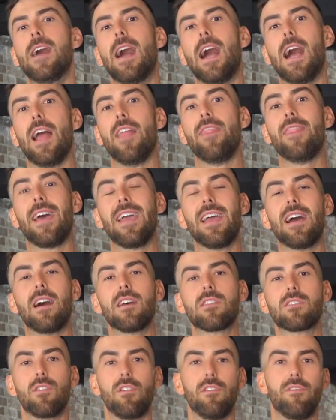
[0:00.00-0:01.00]
And they are
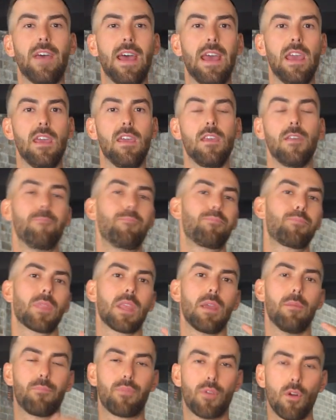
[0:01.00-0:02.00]
sort of a
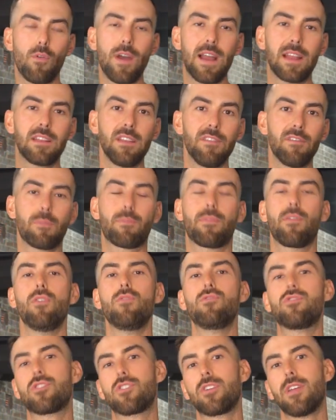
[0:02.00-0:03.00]
proactive
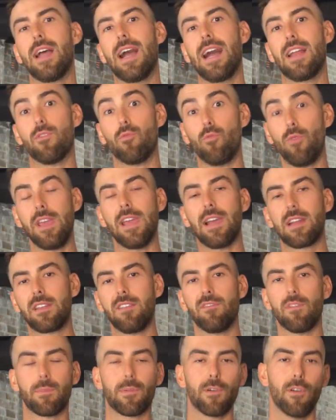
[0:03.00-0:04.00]
approach and a
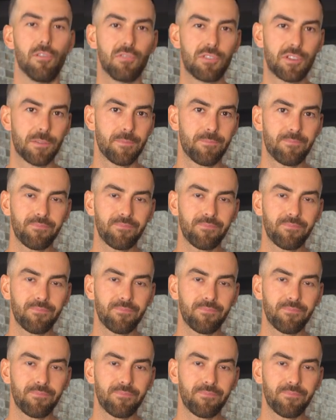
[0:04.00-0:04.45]
reactive approach.